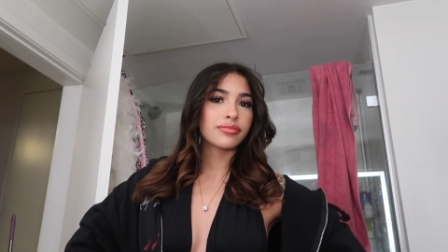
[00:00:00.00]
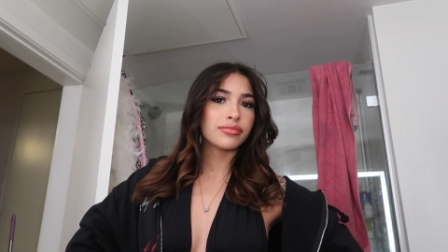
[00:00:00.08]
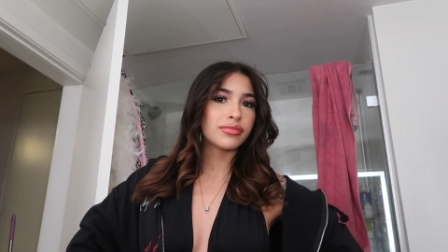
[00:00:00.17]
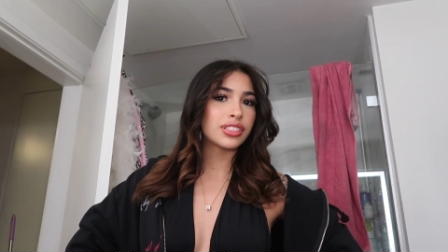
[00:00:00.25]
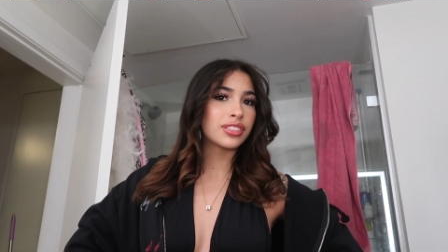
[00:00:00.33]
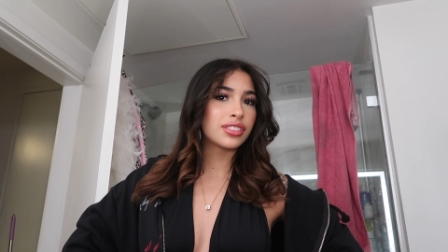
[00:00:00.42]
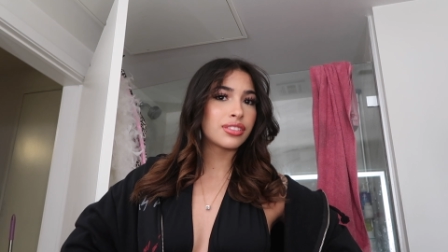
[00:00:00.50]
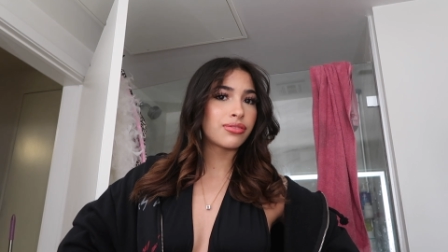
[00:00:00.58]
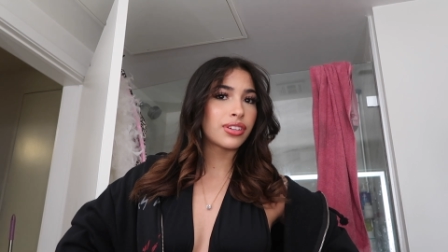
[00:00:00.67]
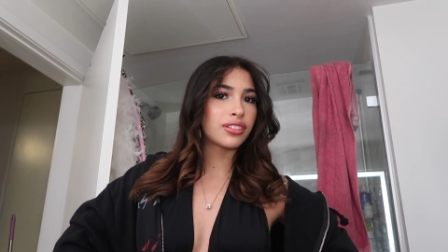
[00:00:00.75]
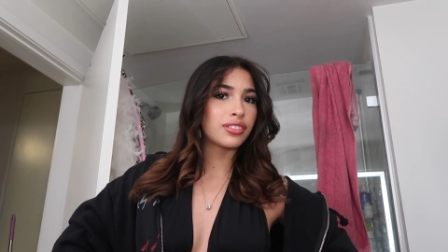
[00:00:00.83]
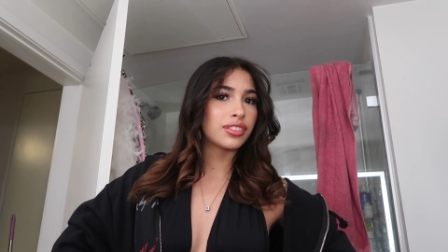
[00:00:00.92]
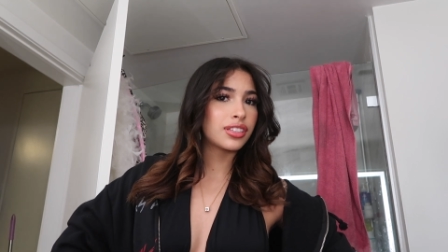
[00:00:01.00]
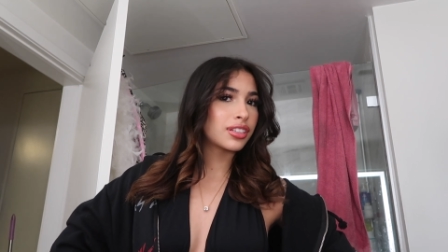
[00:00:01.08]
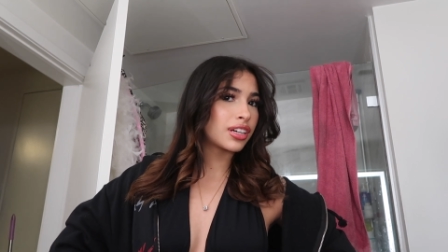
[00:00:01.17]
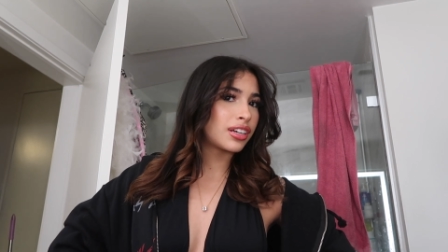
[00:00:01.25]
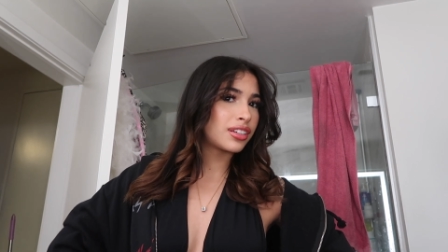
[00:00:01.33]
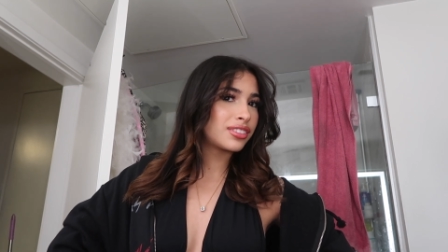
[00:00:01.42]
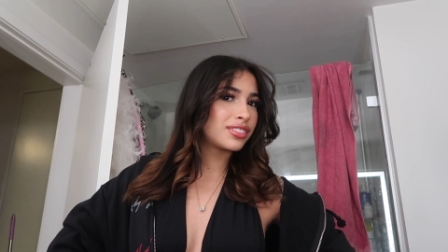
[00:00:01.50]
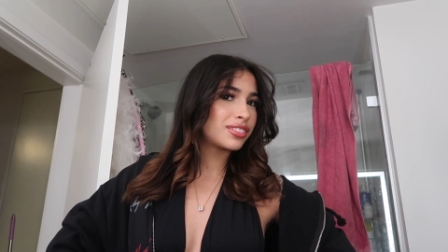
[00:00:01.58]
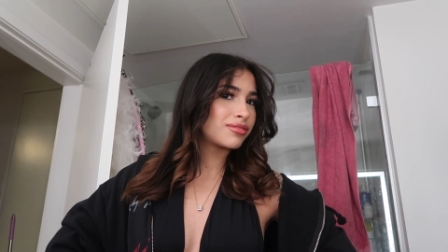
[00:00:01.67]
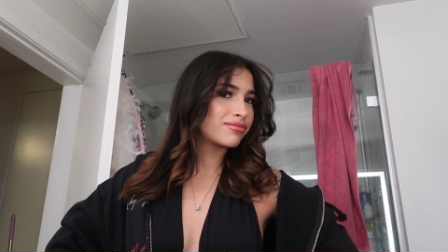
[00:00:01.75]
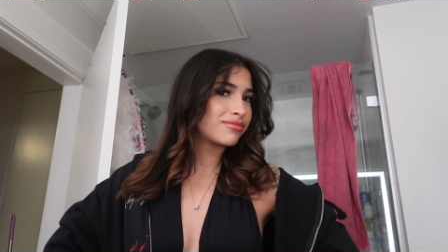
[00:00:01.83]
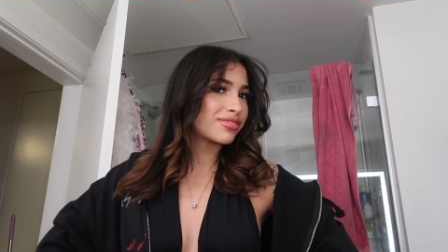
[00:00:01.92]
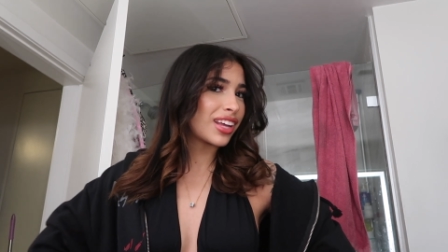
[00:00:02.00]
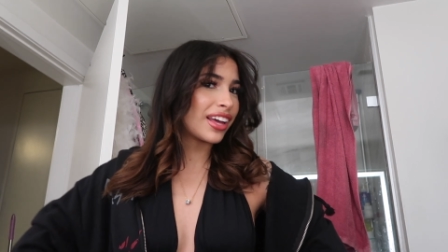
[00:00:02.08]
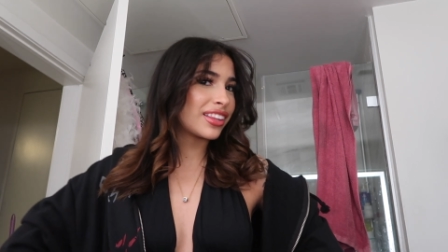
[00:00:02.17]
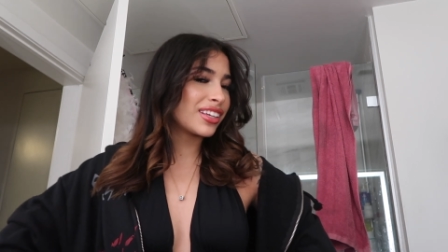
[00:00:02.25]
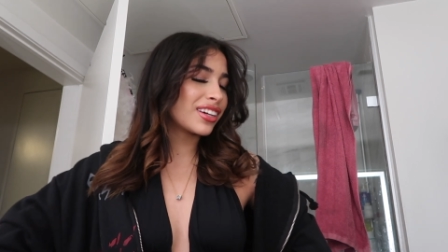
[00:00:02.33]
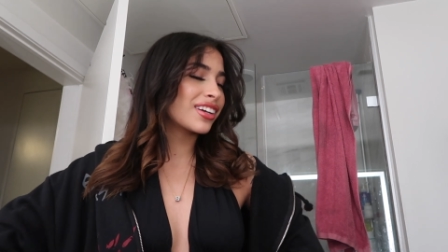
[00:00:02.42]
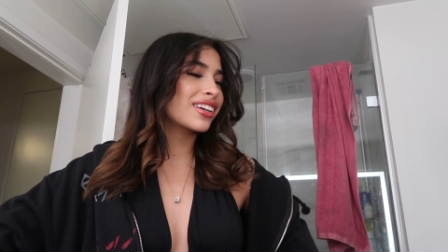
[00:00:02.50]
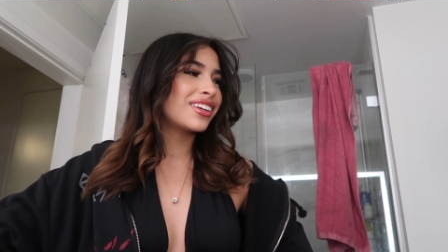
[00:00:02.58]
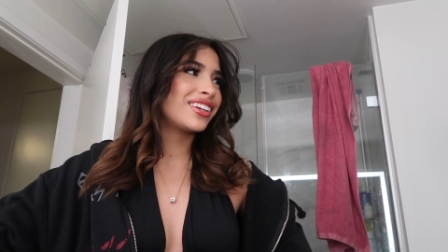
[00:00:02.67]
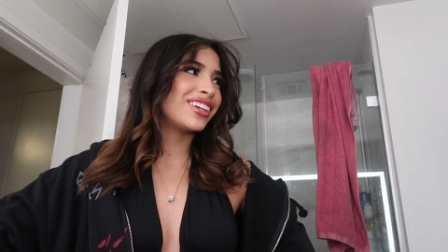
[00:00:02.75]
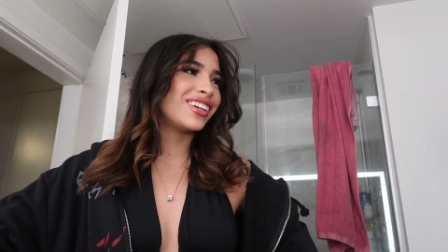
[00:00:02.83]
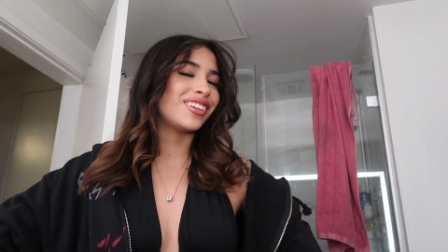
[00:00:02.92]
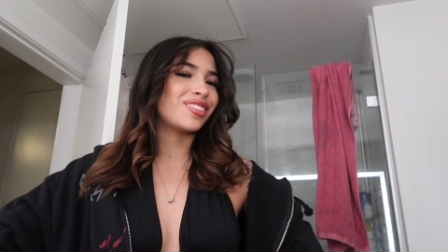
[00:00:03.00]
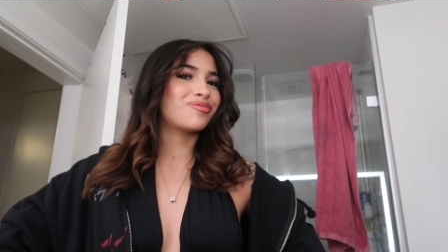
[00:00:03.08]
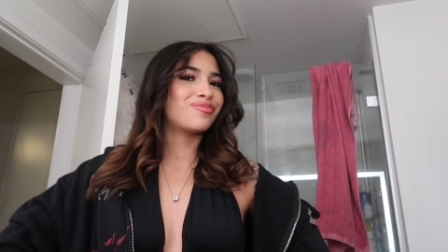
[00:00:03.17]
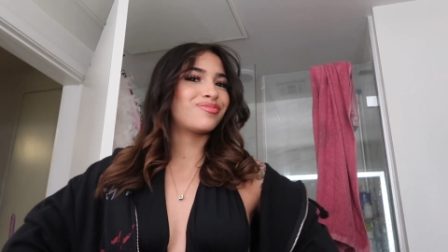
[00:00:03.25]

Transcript: This is the final look, guys. I think I kind of ate.